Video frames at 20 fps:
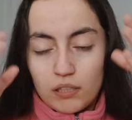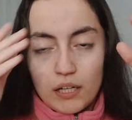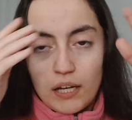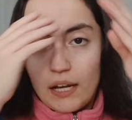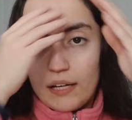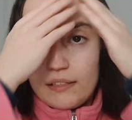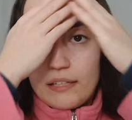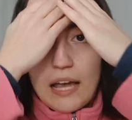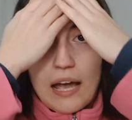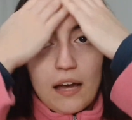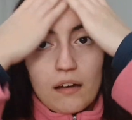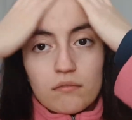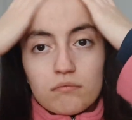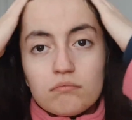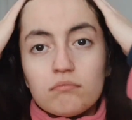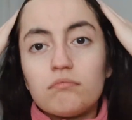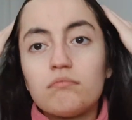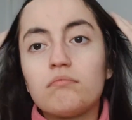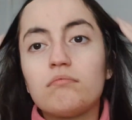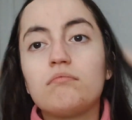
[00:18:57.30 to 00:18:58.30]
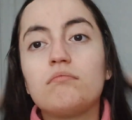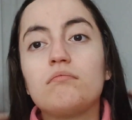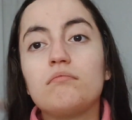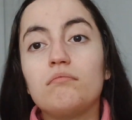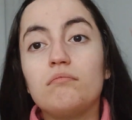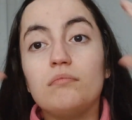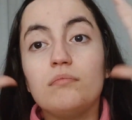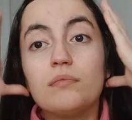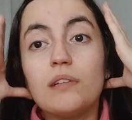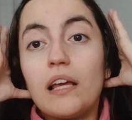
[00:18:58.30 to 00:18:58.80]
yeah,
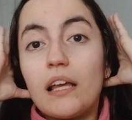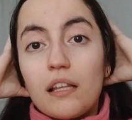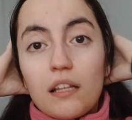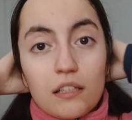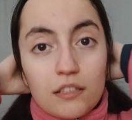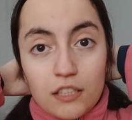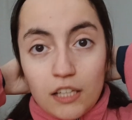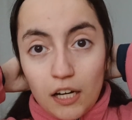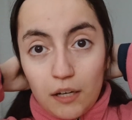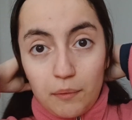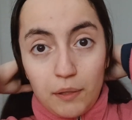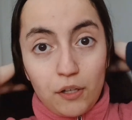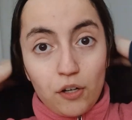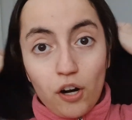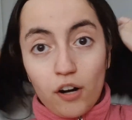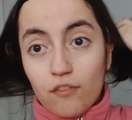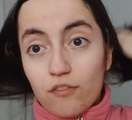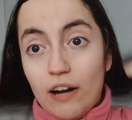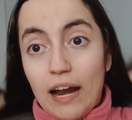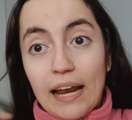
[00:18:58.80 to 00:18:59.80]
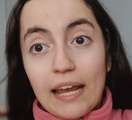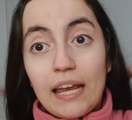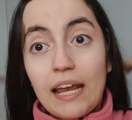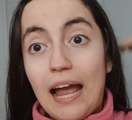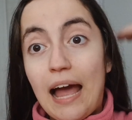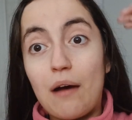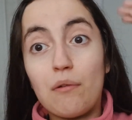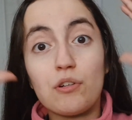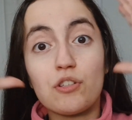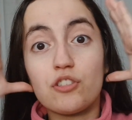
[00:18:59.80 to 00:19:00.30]
it's going to be nerve-wracking.
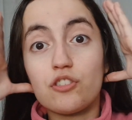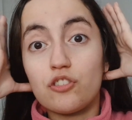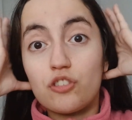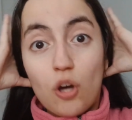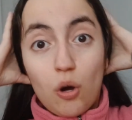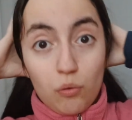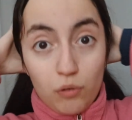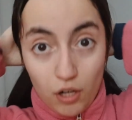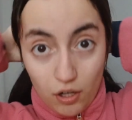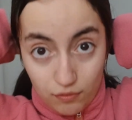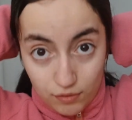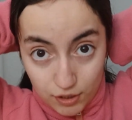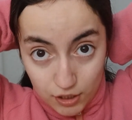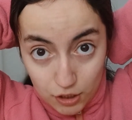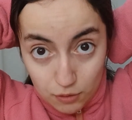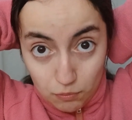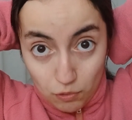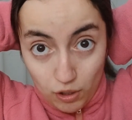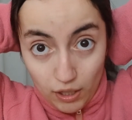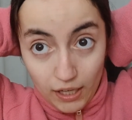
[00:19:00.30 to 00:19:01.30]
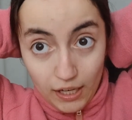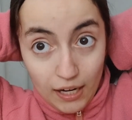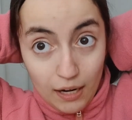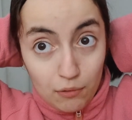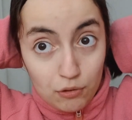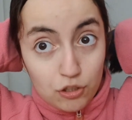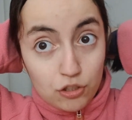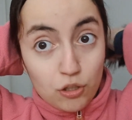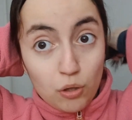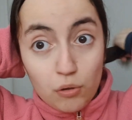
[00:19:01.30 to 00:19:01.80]
I was so nervous this morning, and I
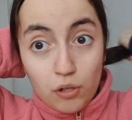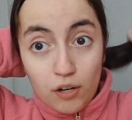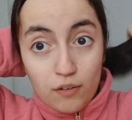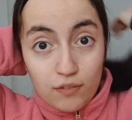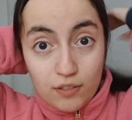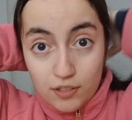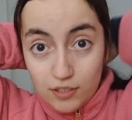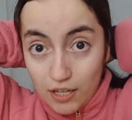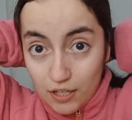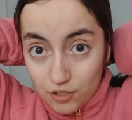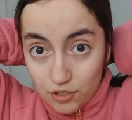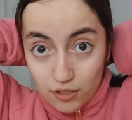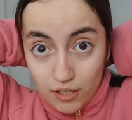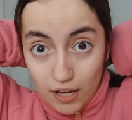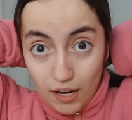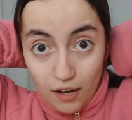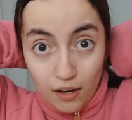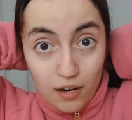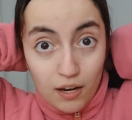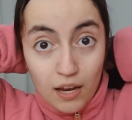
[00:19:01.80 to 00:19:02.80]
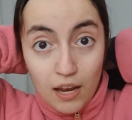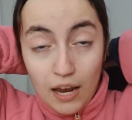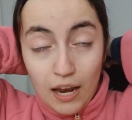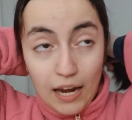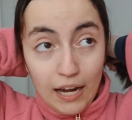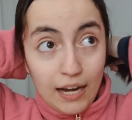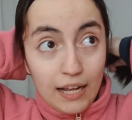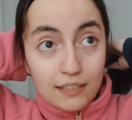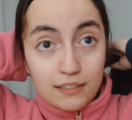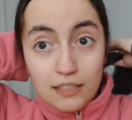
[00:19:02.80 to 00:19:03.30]
was so nervous yesterday,
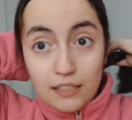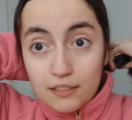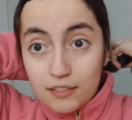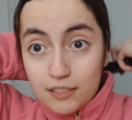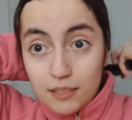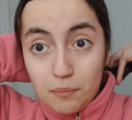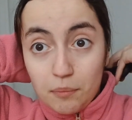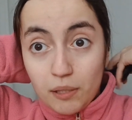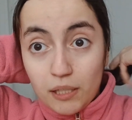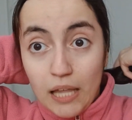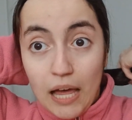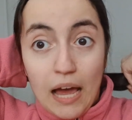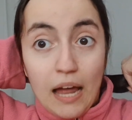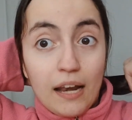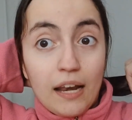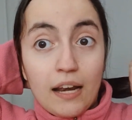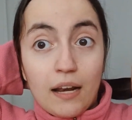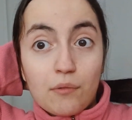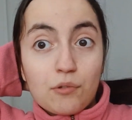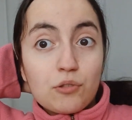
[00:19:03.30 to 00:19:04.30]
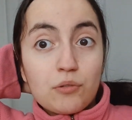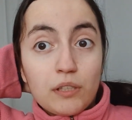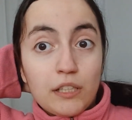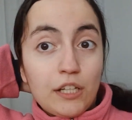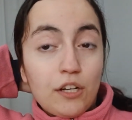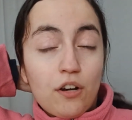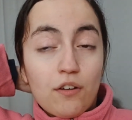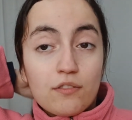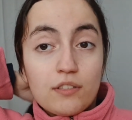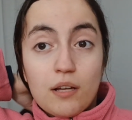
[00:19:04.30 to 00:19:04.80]
and I didn't sleep a lot, and I was really
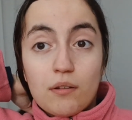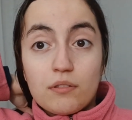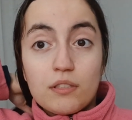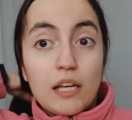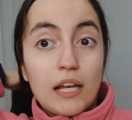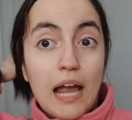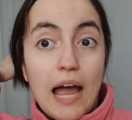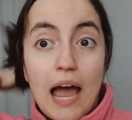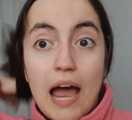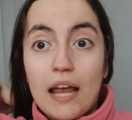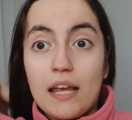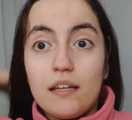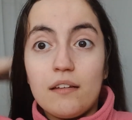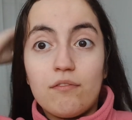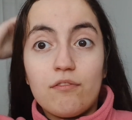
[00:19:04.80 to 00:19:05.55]
nervous. I was like, I